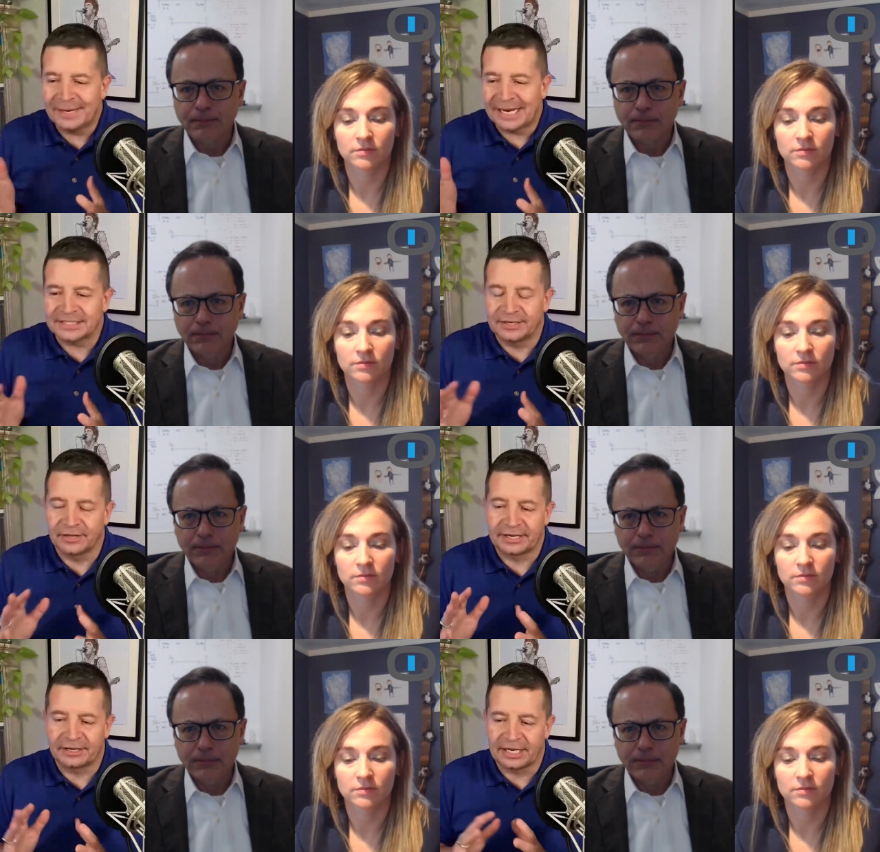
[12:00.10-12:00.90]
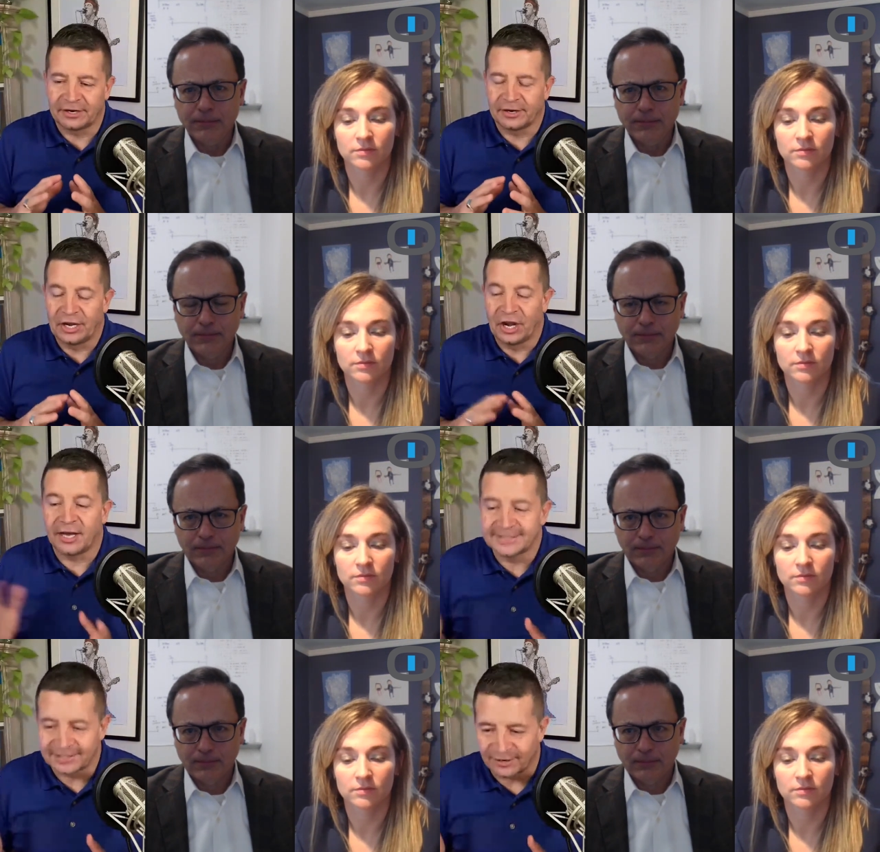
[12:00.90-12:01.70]
Speaker 1: me ask you, like, you know, a
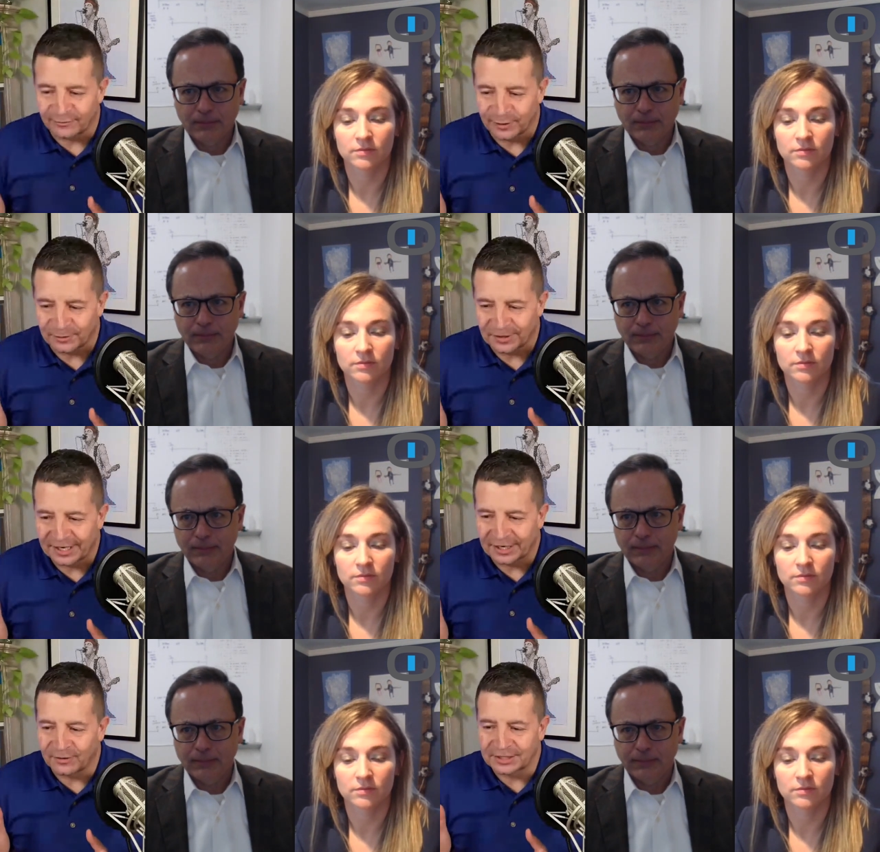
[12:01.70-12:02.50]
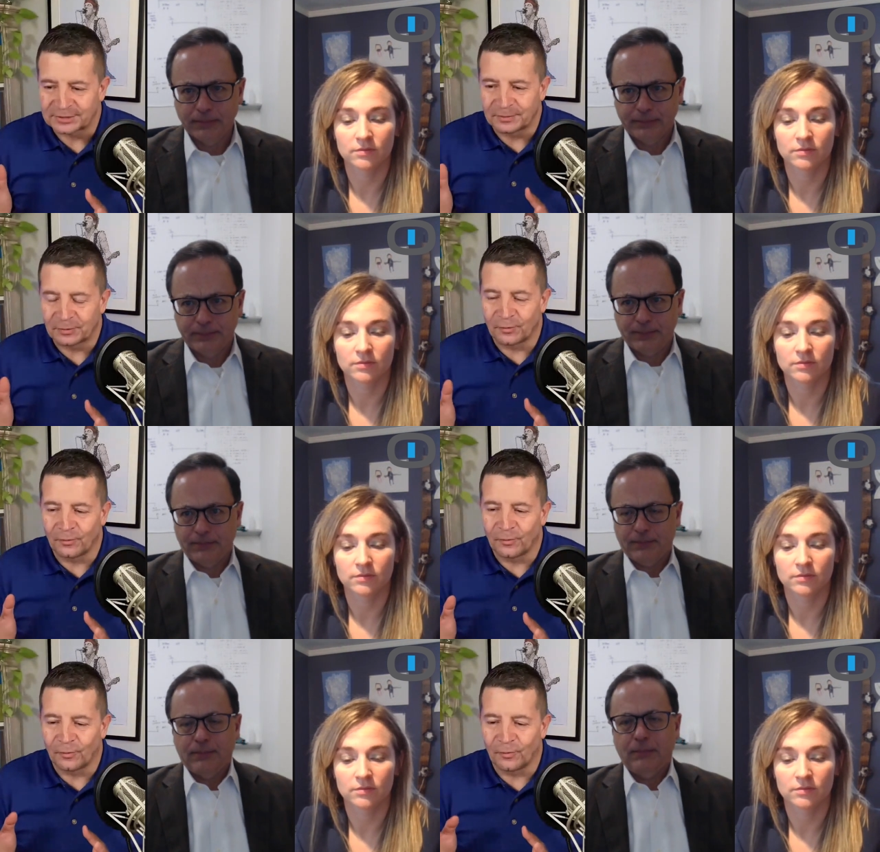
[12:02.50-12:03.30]
non-software related question, but
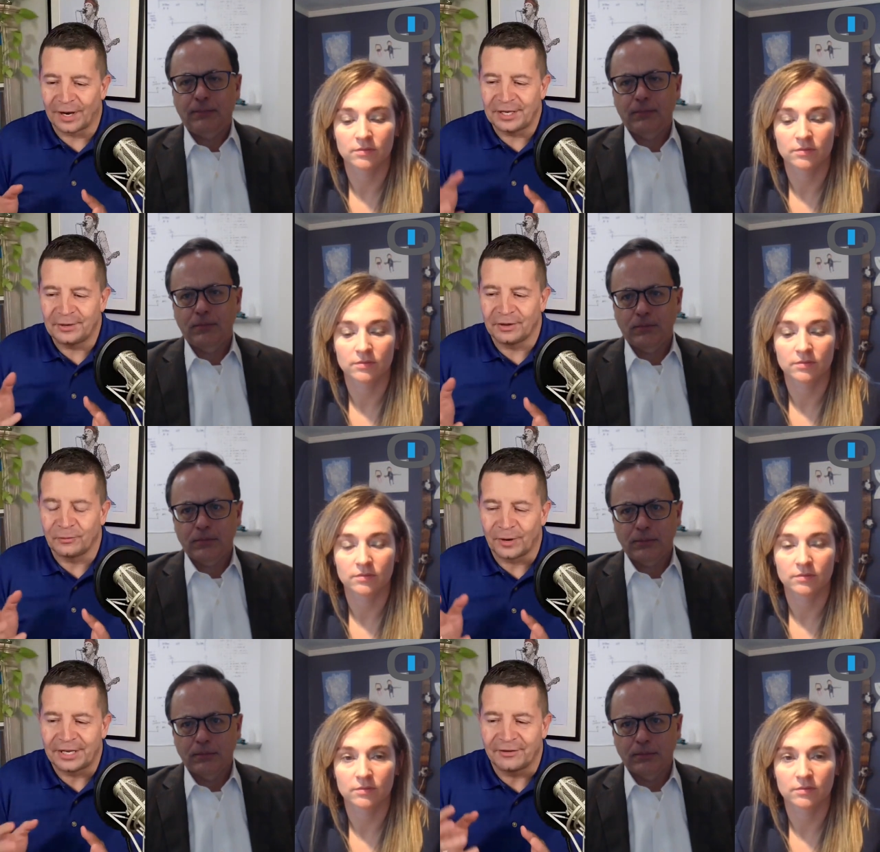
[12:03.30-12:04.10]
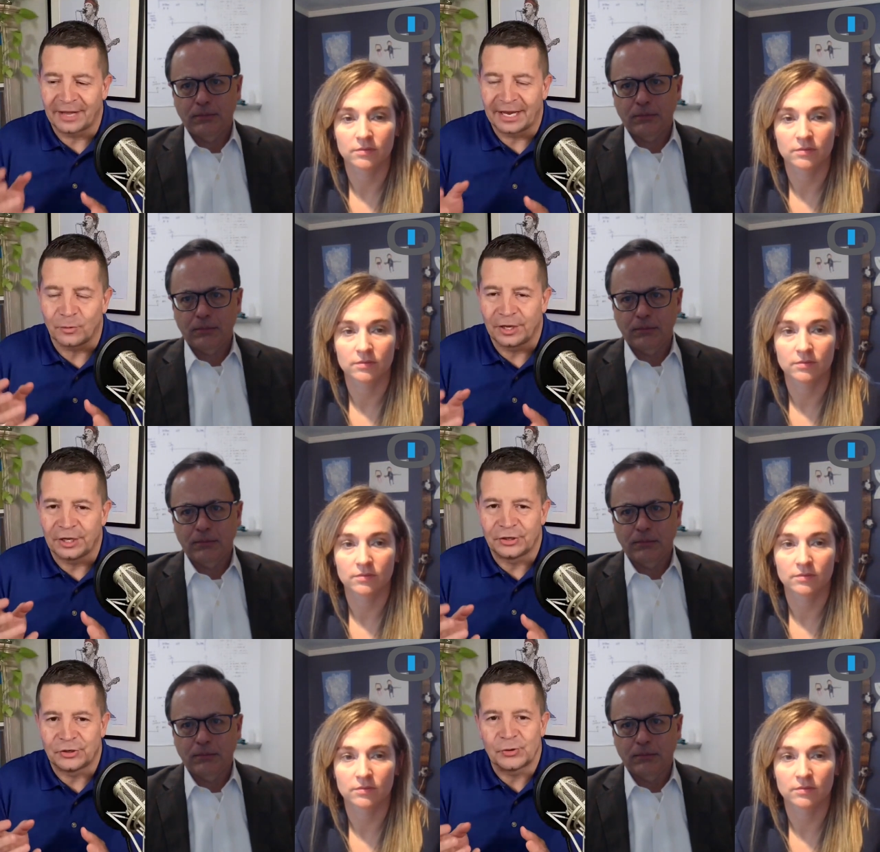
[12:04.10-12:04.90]
why do you, why do you like what
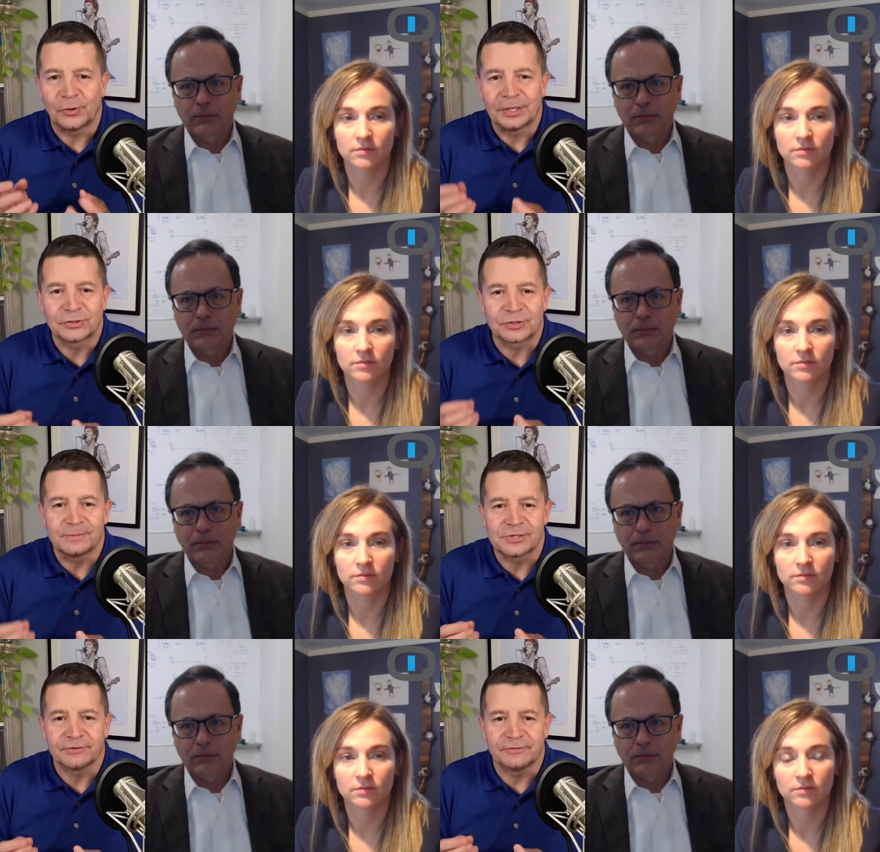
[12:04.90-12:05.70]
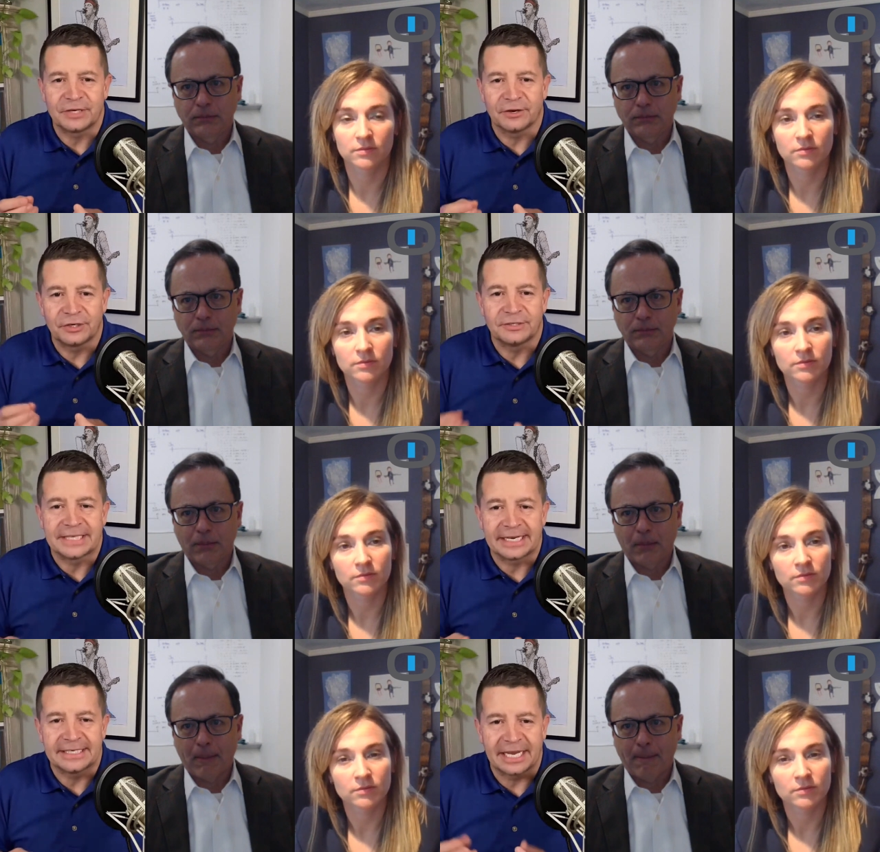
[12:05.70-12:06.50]
you do in terms of, you know, your
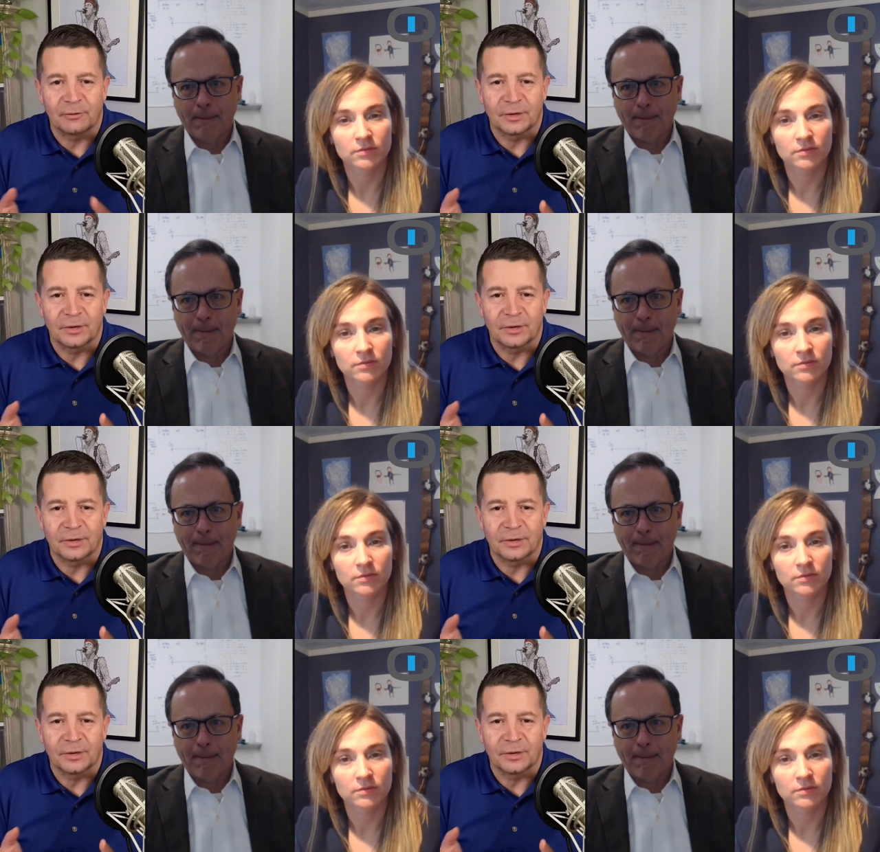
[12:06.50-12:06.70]
day to day?